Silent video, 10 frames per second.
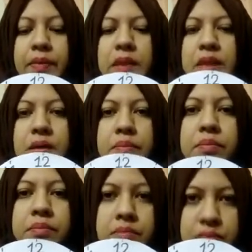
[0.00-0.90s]
the
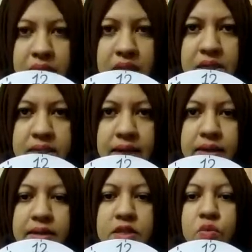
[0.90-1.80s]
minute
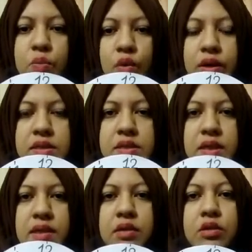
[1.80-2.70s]
hand is
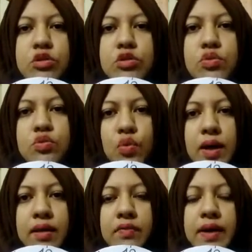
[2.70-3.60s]
pointing to
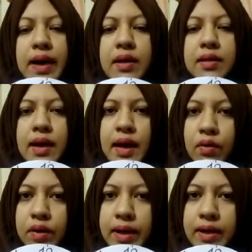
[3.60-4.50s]
12 and the
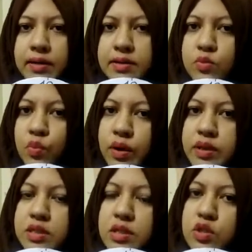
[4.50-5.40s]
hour hand is
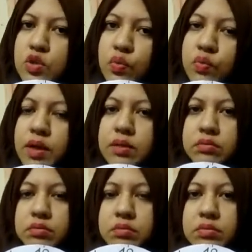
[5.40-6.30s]
pointing to
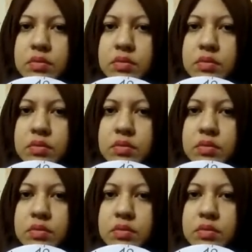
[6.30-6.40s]
1.